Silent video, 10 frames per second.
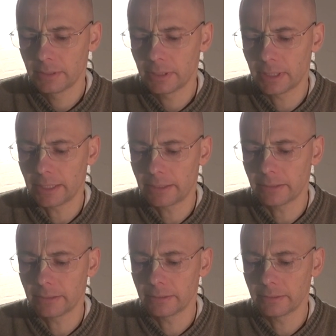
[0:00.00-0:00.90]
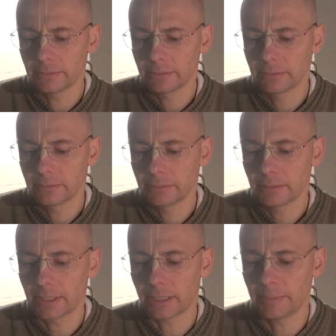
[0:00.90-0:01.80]
like
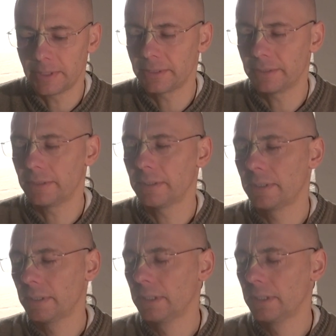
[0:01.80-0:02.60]
I mentioned, that